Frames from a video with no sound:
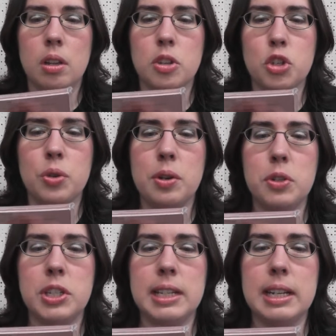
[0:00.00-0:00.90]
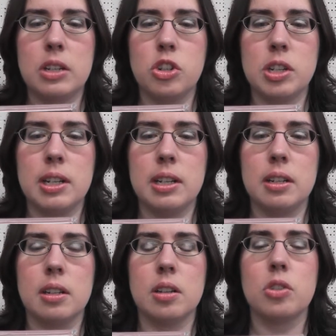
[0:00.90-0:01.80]
this trio sheet, sheet
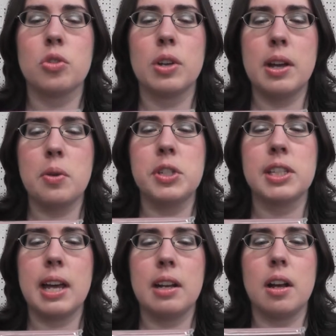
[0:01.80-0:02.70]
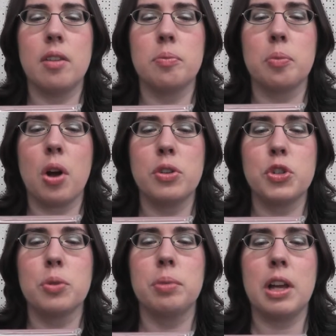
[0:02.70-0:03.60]
trio set of
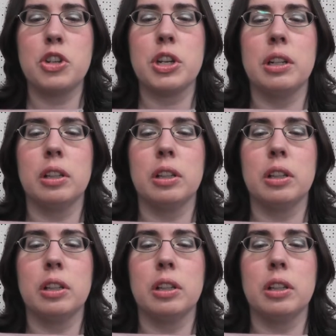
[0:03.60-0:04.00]
bronzer, blush, and